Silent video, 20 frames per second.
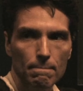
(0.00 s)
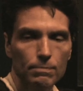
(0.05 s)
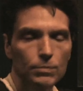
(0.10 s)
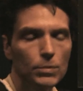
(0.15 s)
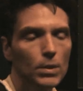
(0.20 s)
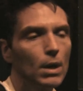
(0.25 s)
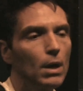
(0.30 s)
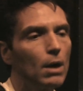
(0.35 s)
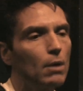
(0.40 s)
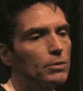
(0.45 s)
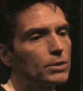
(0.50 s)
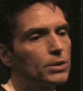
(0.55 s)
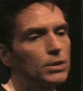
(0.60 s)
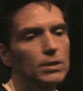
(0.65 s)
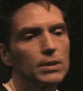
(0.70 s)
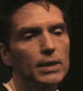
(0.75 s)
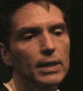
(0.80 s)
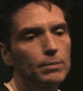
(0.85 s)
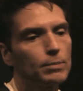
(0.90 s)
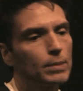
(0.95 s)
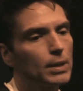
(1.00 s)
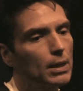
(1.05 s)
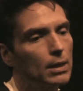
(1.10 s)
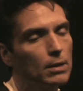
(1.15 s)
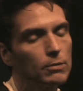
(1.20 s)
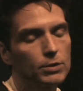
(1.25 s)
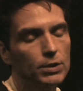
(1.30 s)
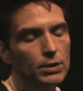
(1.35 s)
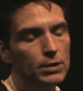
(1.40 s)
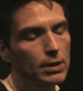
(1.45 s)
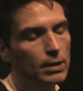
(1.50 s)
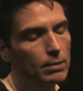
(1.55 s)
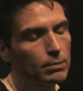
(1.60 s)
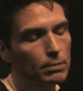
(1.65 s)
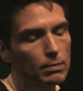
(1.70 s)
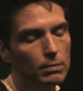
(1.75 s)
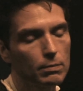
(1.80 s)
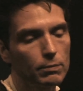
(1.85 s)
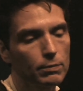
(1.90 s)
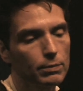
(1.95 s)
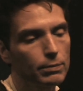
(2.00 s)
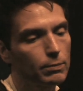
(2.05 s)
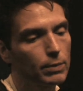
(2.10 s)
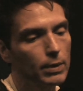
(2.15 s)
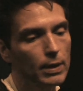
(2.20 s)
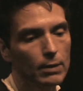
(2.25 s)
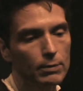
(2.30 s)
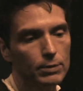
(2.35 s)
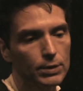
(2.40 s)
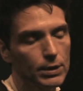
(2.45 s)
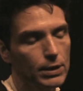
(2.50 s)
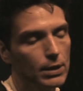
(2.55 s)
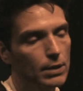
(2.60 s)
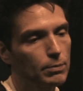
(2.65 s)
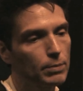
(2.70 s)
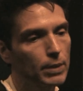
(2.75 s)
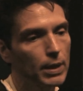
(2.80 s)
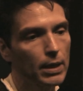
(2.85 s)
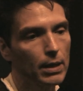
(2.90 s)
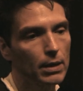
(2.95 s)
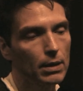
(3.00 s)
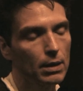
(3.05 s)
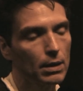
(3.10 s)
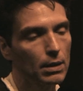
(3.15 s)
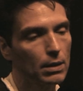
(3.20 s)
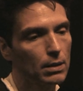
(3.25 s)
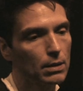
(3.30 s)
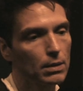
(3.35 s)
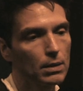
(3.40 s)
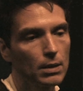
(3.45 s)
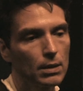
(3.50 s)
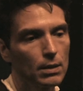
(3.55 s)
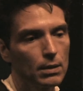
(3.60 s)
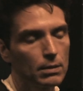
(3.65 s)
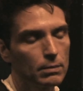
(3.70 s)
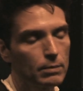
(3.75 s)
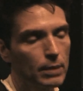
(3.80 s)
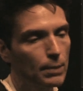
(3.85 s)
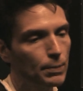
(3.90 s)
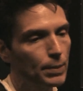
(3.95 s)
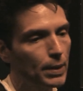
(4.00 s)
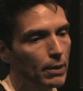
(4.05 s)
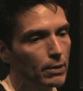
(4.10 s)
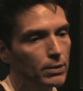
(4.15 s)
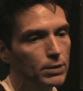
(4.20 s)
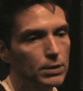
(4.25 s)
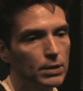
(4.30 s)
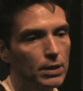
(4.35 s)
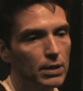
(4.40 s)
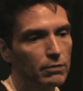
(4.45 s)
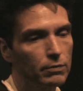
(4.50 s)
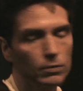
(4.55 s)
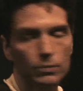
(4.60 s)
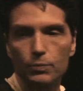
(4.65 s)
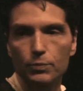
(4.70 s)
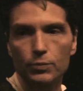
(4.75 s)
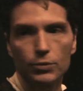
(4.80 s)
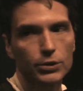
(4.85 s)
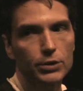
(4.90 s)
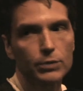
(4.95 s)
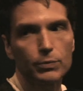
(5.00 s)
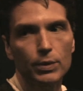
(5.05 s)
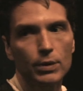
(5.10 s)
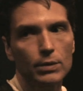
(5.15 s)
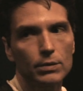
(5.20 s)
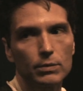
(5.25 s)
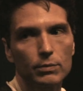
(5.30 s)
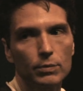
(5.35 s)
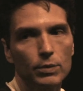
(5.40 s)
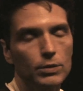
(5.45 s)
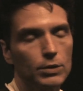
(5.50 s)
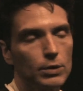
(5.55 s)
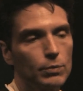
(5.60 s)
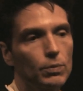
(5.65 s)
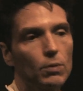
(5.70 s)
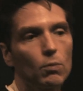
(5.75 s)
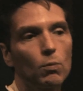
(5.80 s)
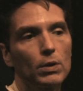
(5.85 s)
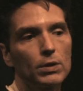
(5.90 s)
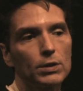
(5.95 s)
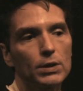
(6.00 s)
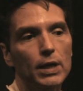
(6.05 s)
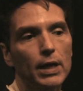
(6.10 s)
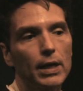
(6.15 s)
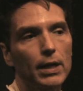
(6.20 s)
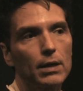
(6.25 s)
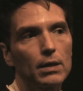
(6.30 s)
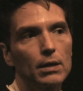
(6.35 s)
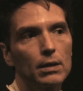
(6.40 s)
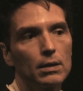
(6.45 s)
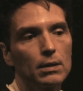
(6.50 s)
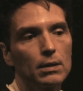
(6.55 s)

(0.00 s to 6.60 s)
No, it's just like me. It was just like when I was a kid, my parents never pushed me into music, but once I